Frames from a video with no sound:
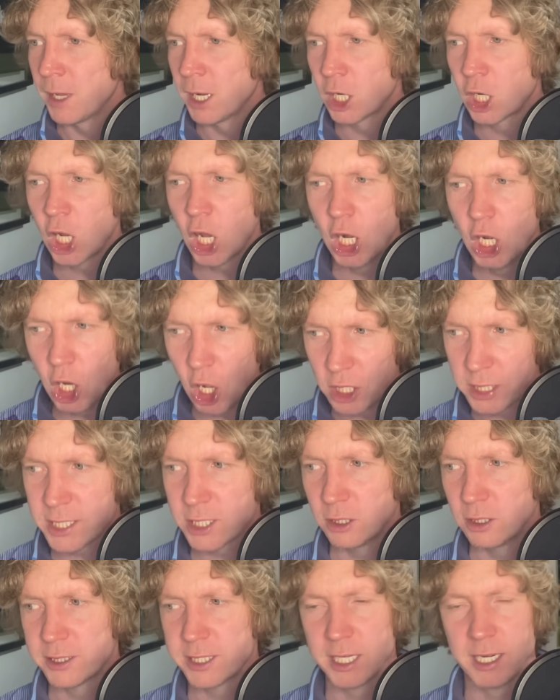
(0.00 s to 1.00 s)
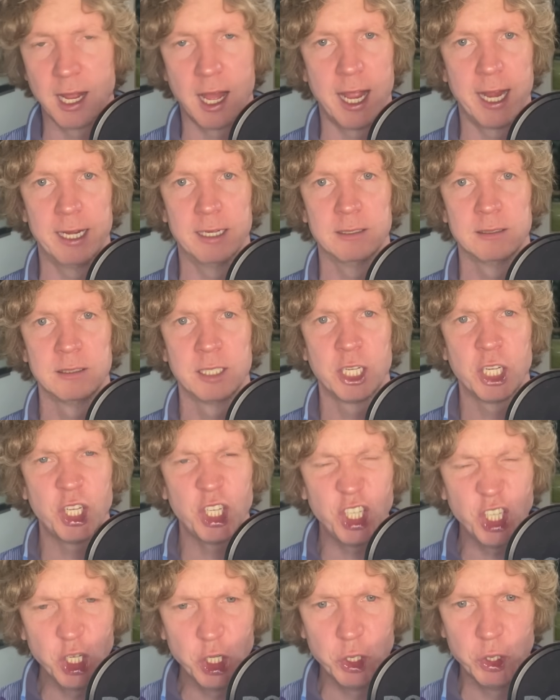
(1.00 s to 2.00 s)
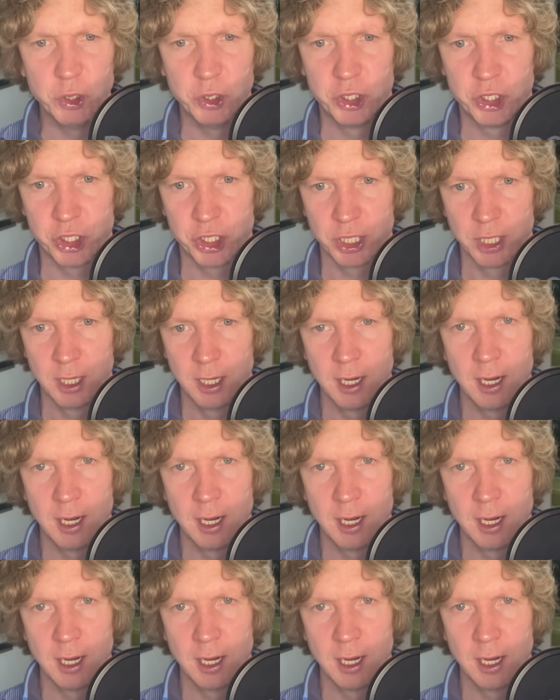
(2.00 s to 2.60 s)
Colossal tonight. Huge.